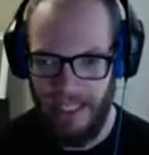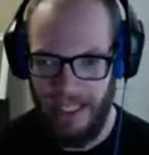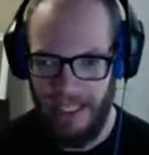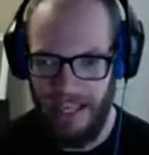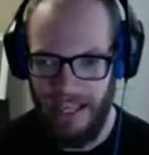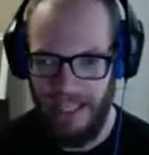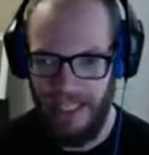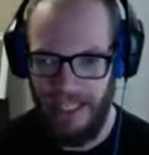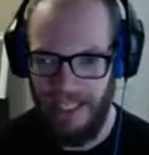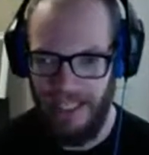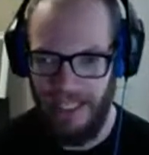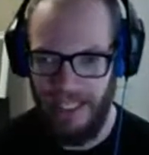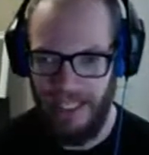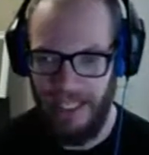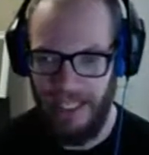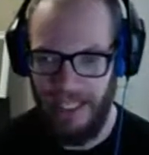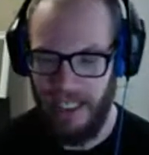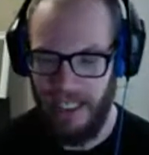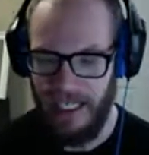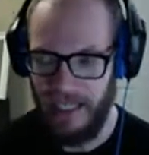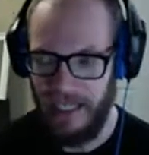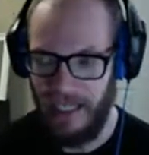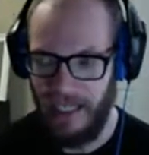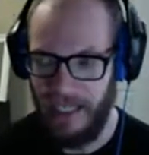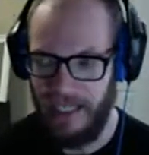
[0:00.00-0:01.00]
I
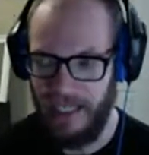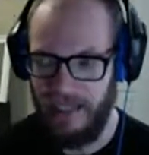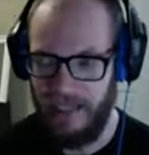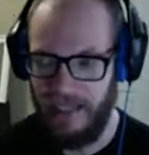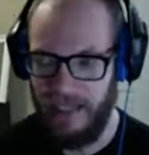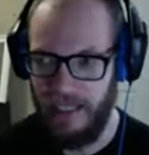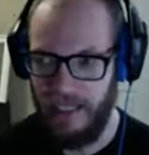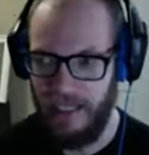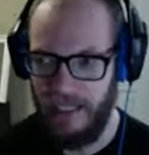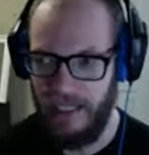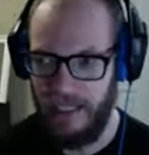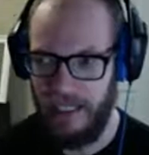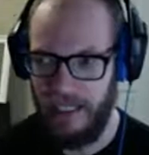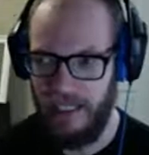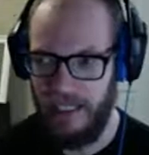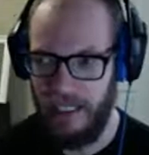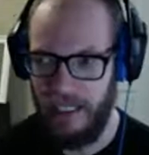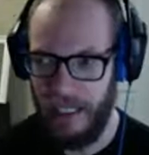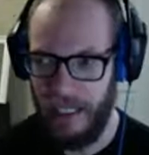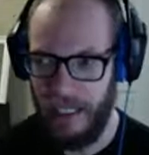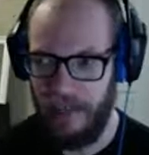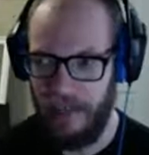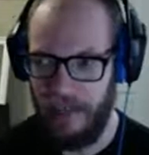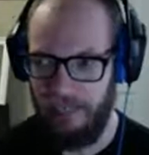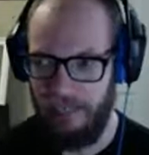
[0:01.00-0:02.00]
think it didn't
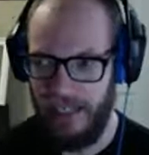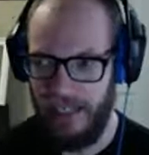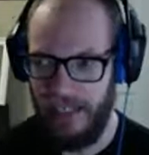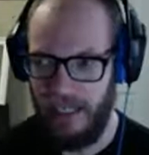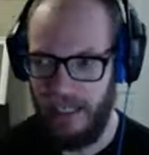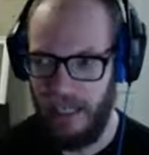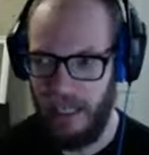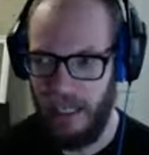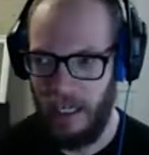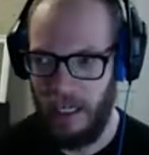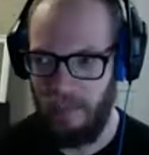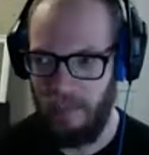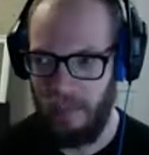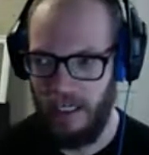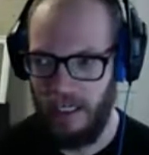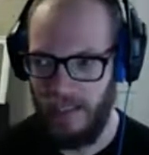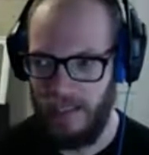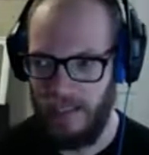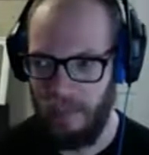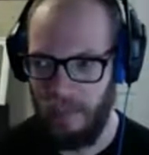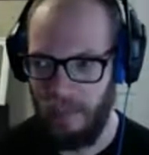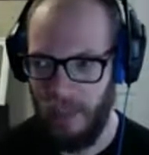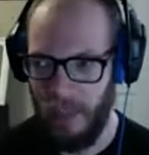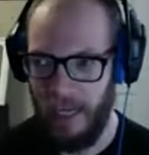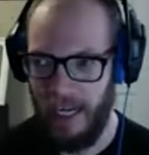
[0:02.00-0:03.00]
even come into
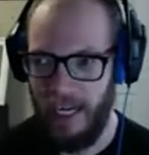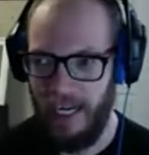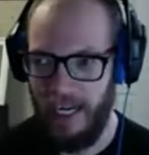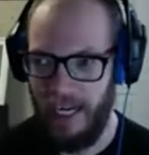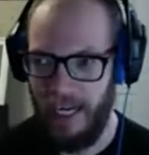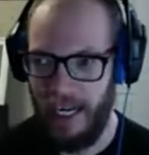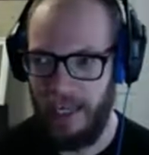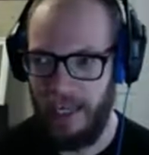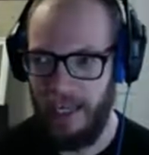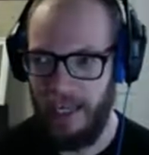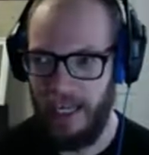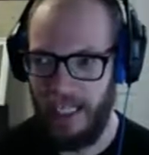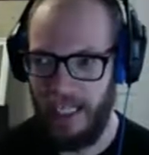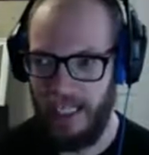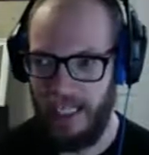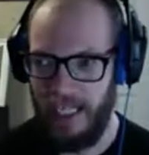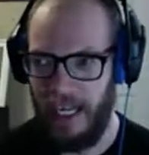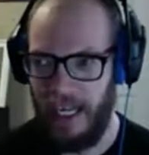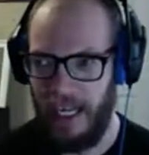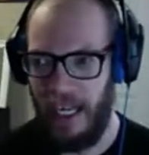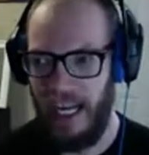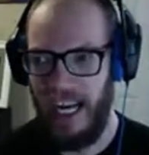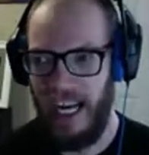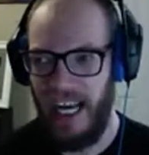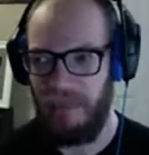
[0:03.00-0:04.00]
play. And I think
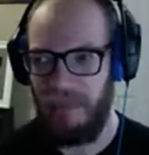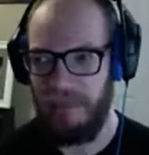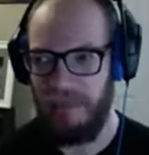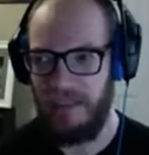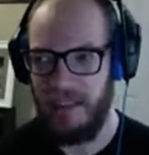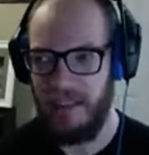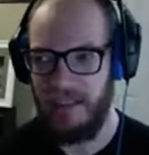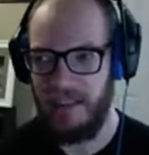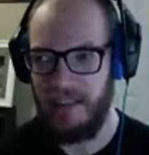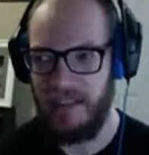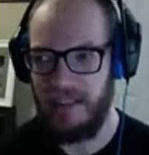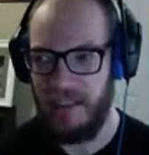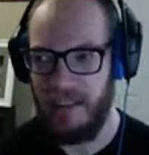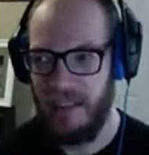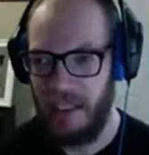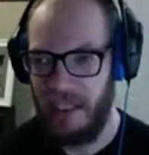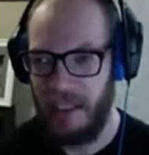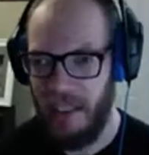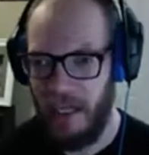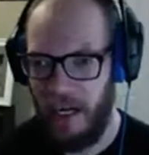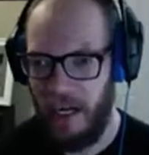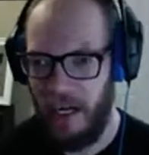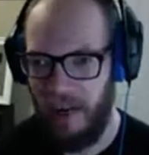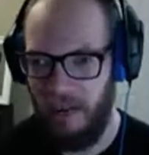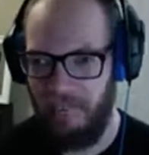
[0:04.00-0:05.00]
that happens
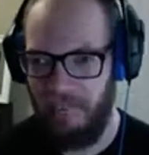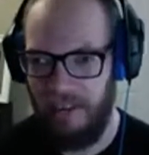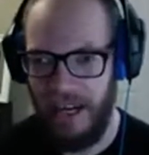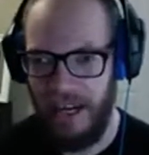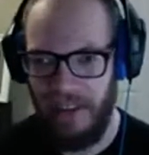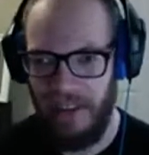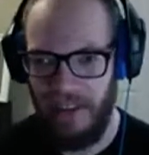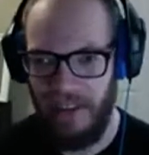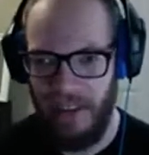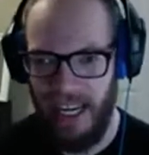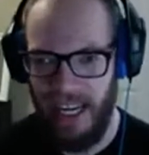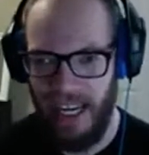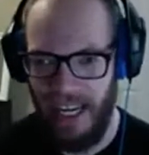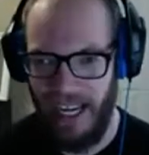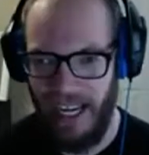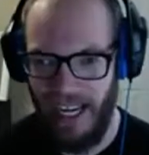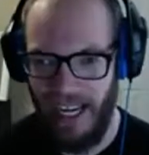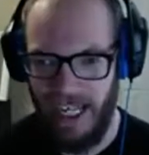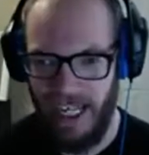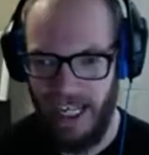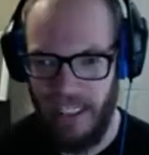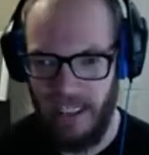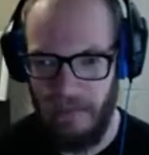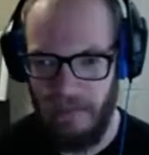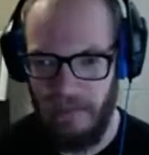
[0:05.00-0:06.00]
around that
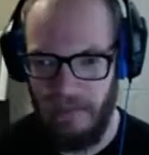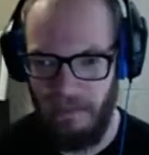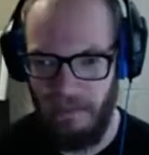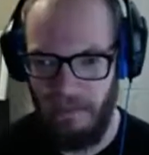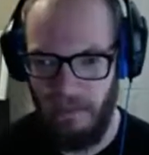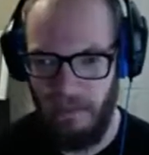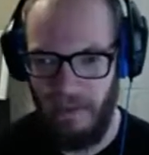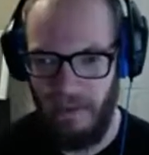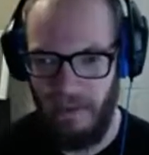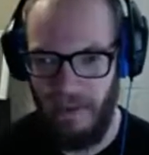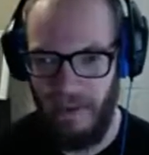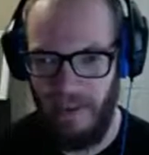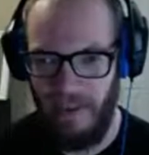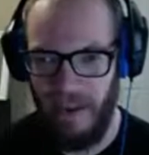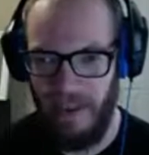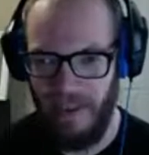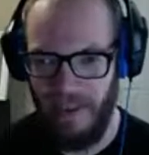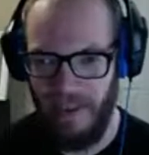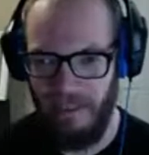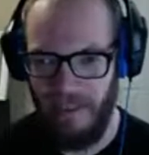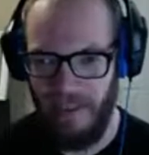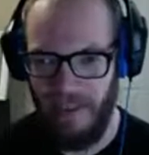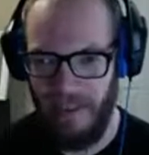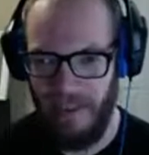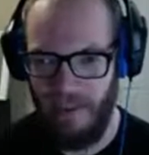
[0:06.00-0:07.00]
age for all
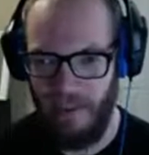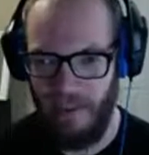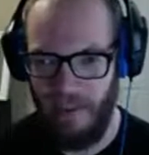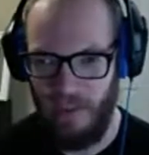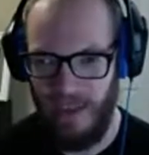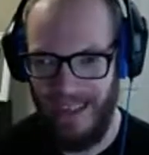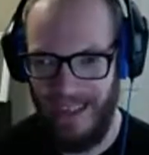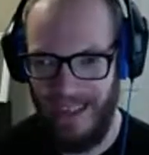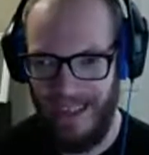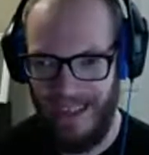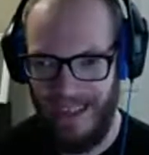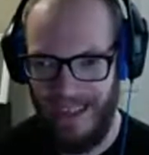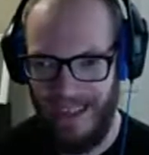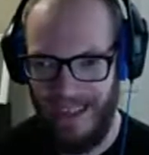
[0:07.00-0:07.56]
of us, where